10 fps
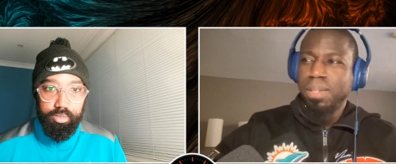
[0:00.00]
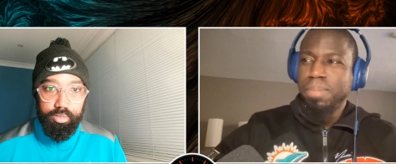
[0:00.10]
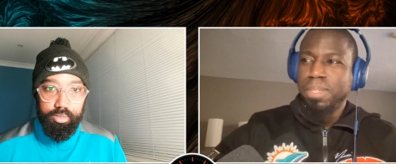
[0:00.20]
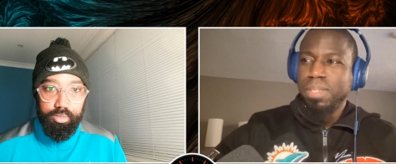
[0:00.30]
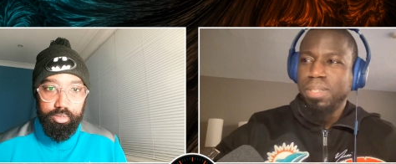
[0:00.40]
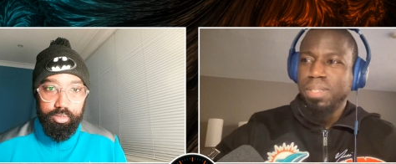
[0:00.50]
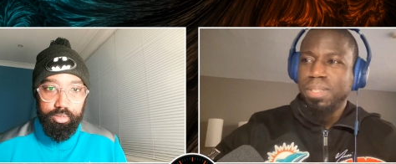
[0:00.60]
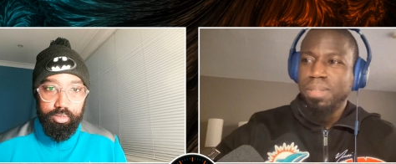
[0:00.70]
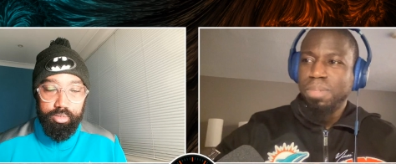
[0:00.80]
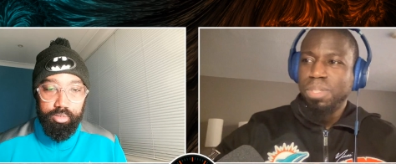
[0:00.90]
Speaker 1: but
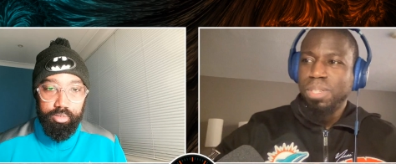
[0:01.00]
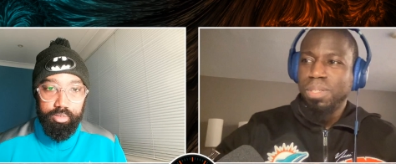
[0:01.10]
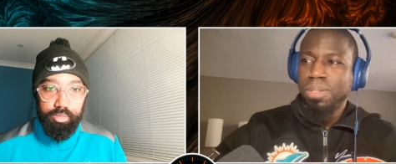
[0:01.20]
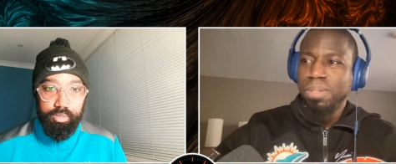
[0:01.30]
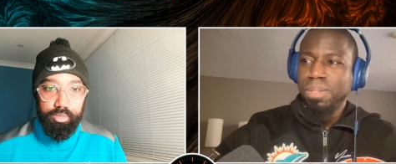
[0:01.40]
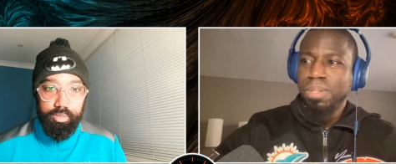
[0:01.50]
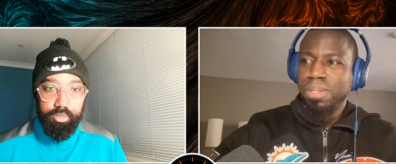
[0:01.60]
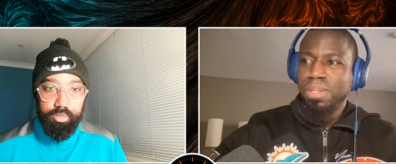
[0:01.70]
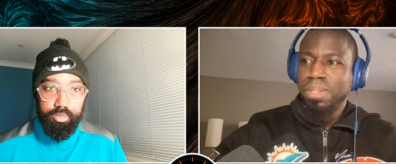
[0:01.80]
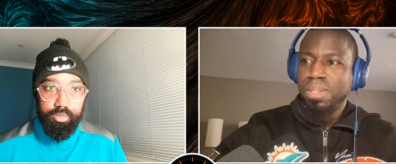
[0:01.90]
if you say so.
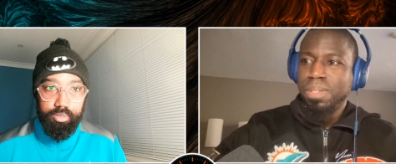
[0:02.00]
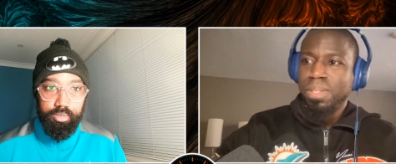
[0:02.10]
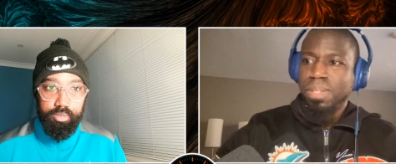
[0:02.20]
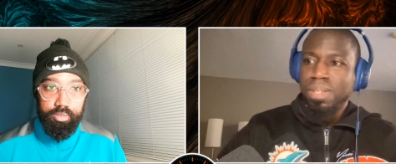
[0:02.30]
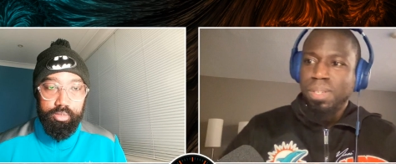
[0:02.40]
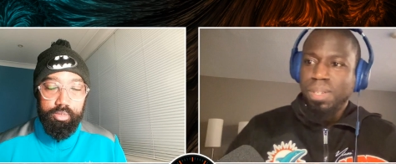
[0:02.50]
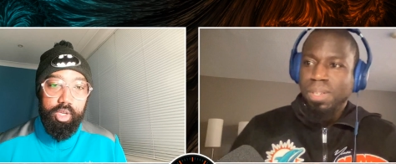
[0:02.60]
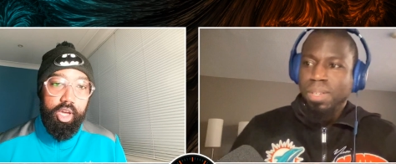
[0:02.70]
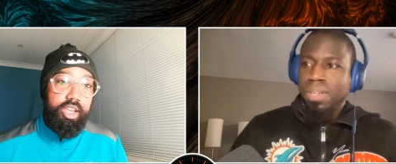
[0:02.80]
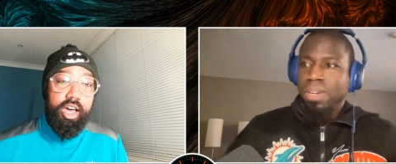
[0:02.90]

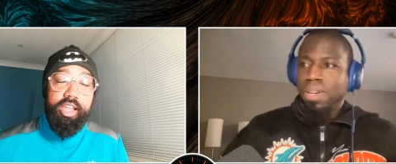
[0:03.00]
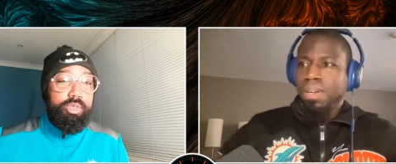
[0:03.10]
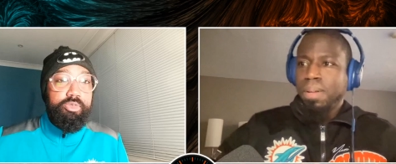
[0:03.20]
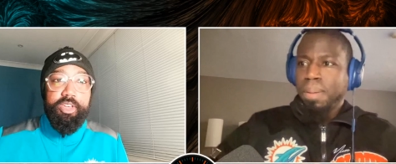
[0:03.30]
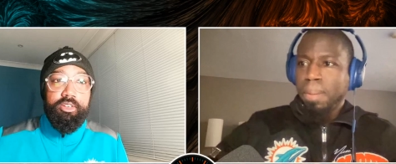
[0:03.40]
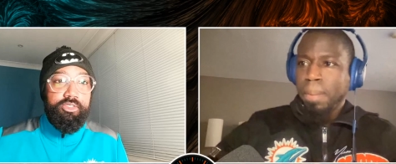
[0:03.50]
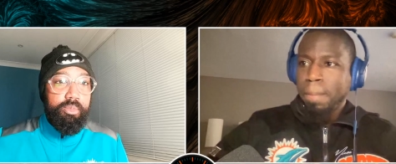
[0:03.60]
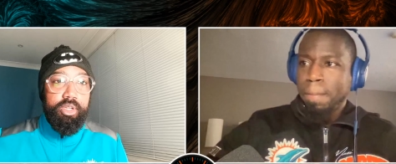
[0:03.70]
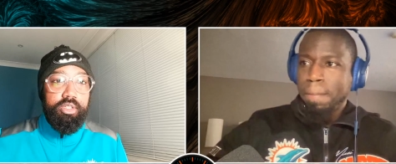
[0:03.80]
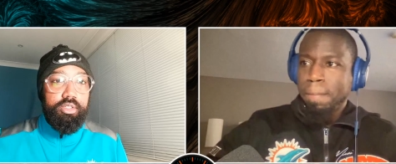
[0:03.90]
Unless we think of
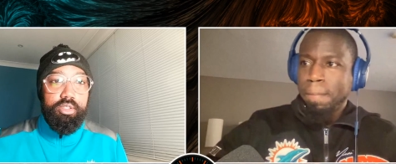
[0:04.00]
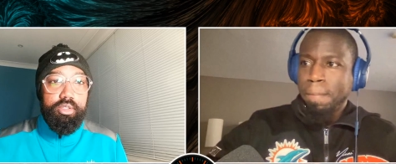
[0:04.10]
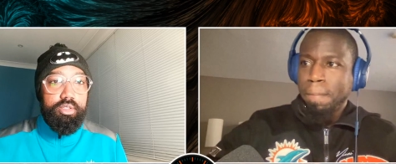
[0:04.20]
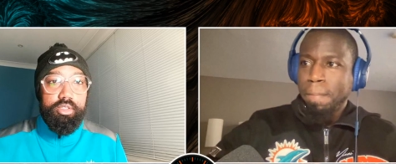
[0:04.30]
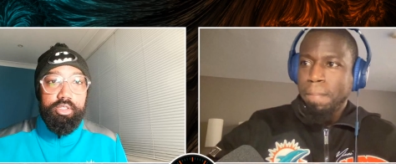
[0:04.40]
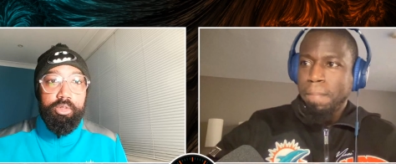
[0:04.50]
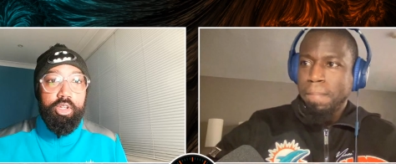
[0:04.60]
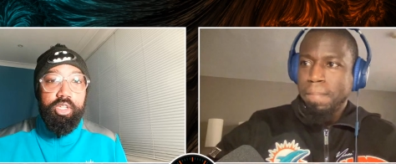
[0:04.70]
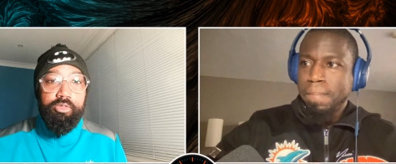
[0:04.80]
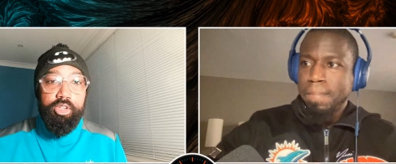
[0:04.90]
someone totally
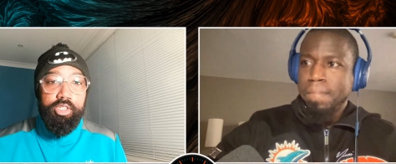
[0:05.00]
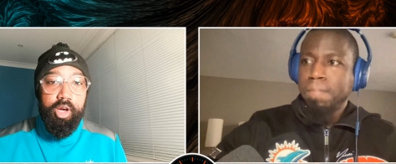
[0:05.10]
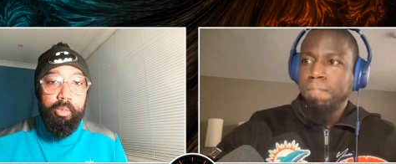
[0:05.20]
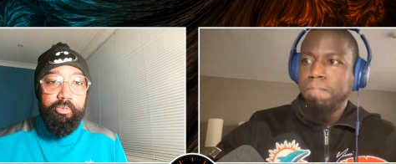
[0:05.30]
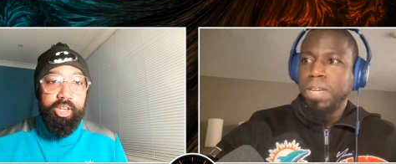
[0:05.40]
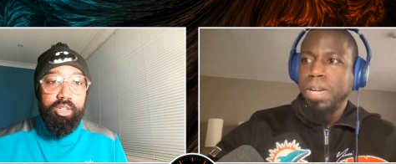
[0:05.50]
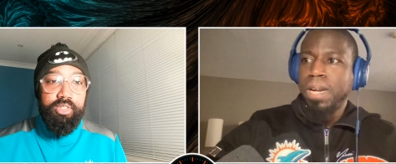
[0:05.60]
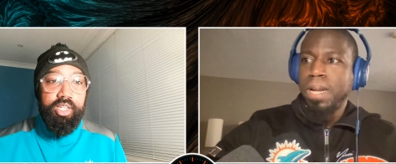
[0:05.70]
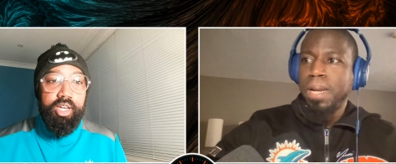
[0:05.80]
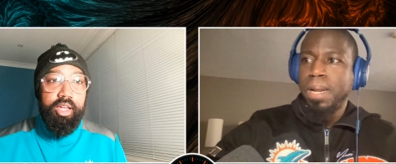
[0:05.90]
different. So I'm no, no, no.
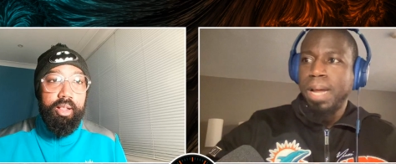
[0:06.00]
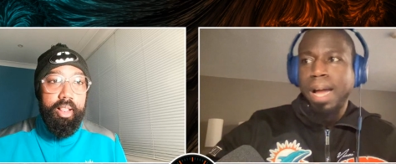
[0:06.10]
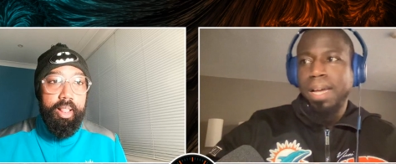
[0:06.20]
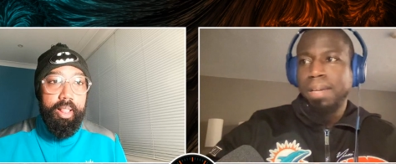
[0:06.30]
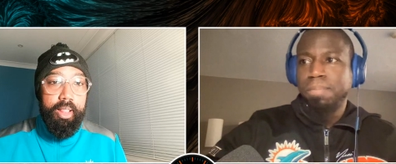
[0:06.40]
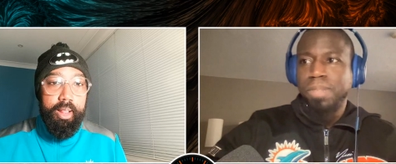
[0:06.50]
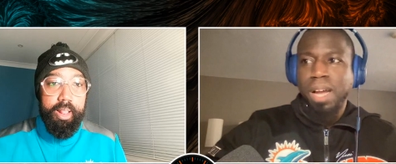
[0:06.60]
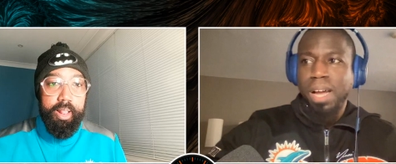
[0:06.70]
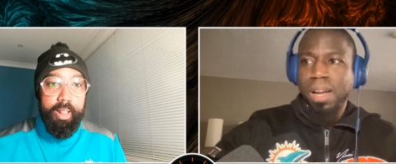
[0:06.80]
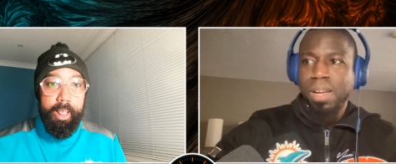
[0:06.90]
Speaker 2: I, I,
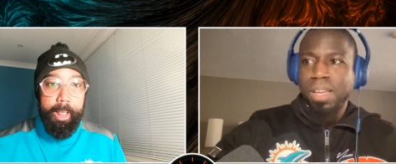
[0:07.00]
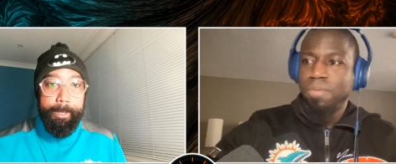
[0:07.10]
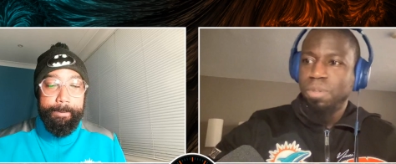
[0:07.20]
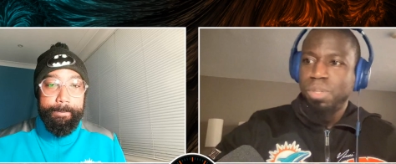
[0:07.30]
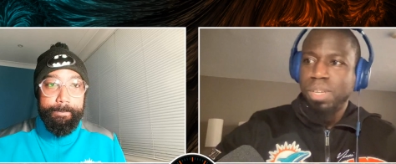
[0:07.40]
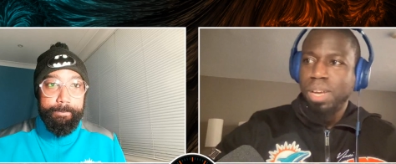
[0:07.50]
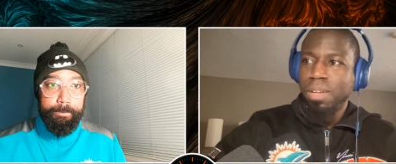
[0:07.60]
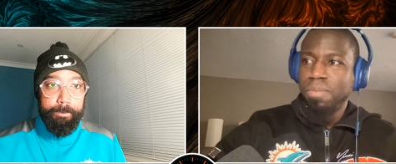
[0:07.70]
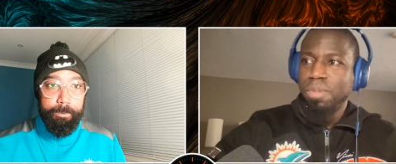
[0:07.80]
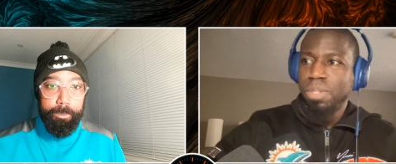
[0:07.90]
I, if you, yeah,
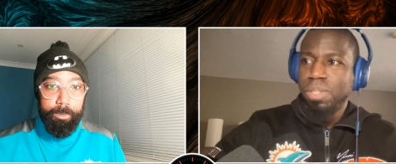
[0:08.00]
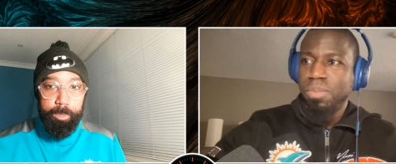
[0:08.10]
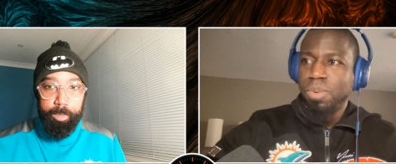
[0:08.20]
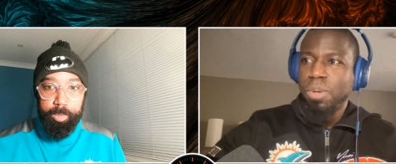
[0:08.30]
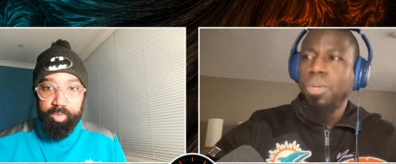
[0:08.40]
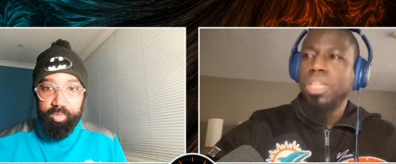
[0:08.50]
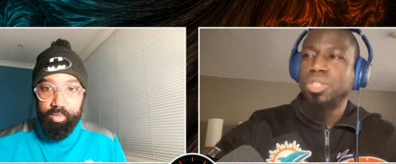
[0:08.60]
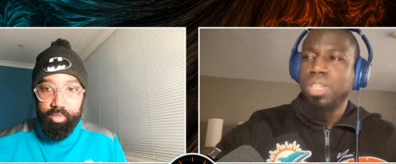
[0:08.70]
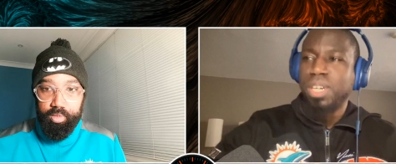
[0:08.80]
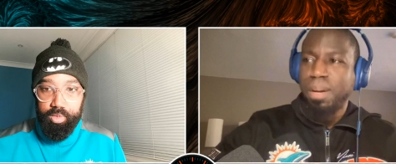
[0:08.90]
if you, what, what did
Speaker 1: you
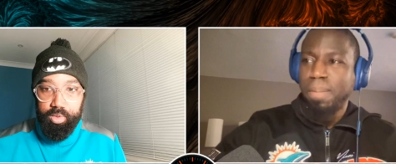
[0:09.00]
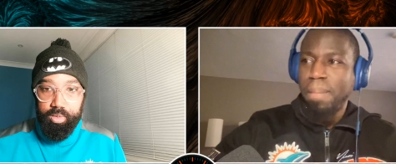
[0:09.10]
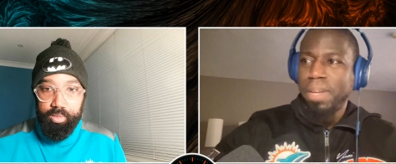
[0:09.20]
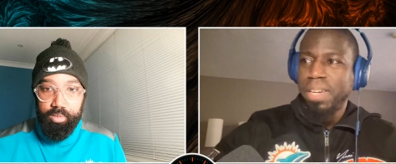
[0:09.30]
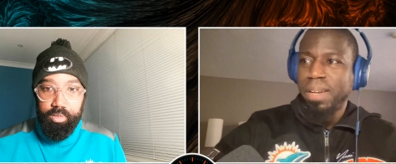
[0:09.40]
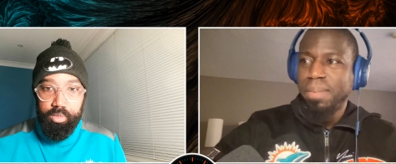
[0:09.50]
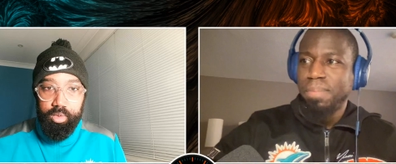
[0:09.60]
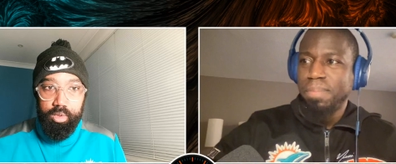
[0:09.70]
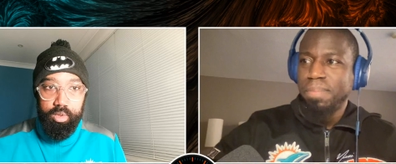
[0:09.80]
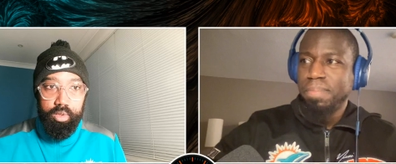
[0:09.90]
look up? How about that?
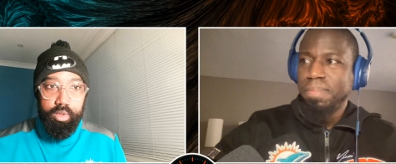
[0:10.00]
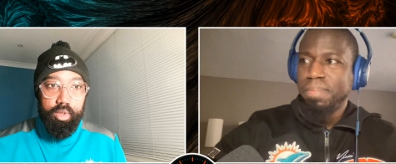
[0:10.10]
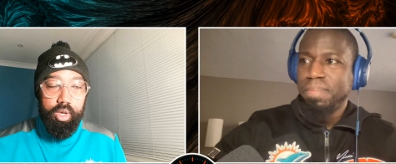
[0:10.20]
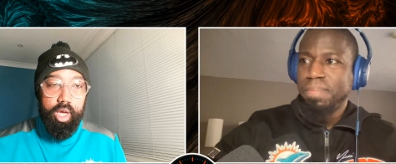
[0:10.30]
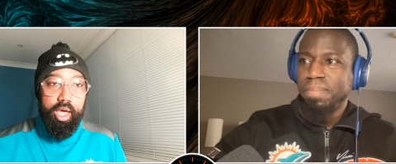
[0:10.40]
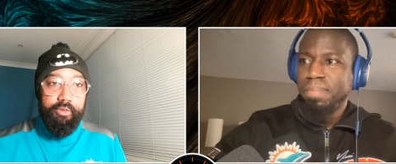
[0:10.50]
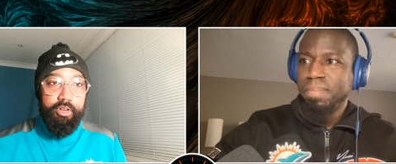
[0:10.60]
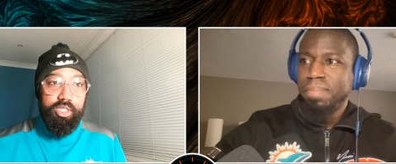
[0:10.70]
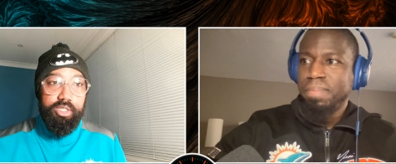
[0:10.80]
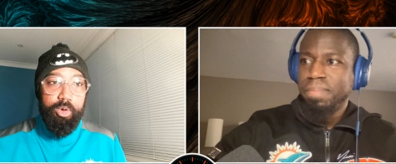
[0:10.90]
Uh,
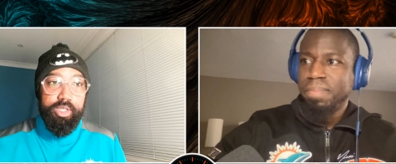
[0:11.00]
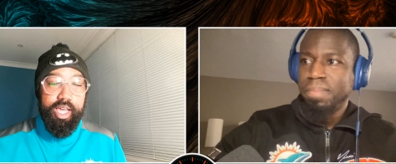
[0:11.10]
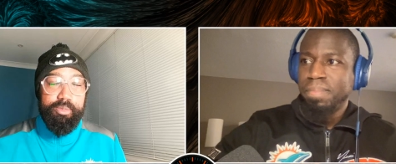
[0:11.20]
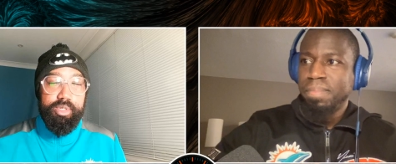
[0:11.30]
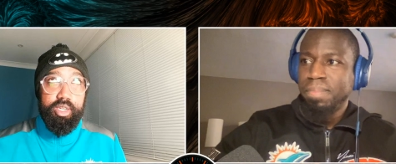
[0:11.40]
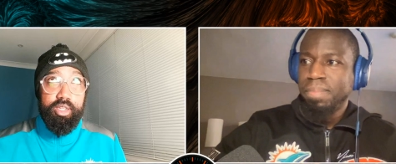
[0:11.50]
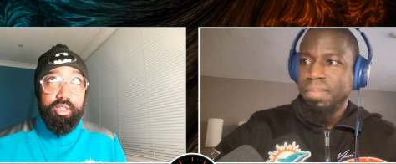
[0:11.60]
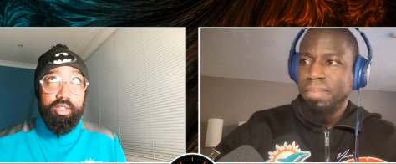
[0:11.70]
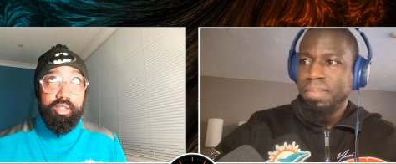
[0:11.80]
first of all, I typed in